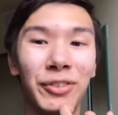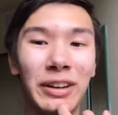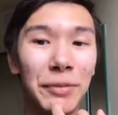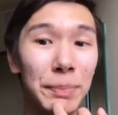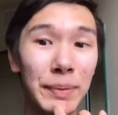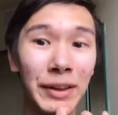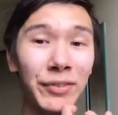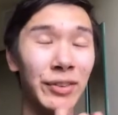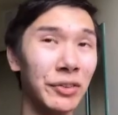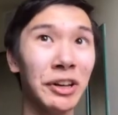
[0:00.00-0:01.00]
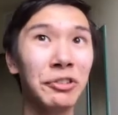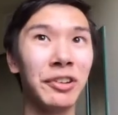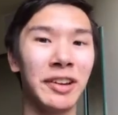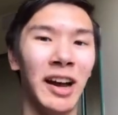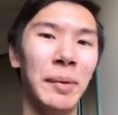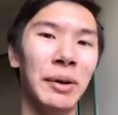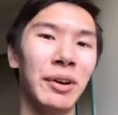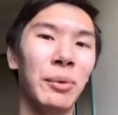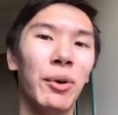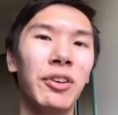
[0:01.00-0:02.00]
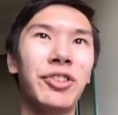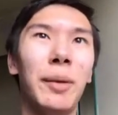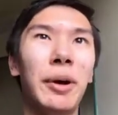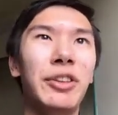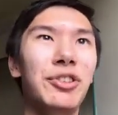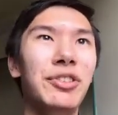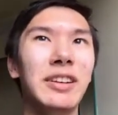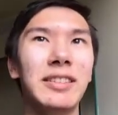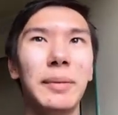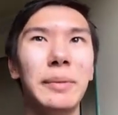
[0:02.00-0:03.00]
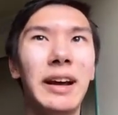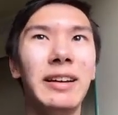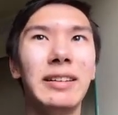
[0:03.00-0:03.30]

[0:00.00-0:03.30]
If there's interest, I might run a workshop on using it someday.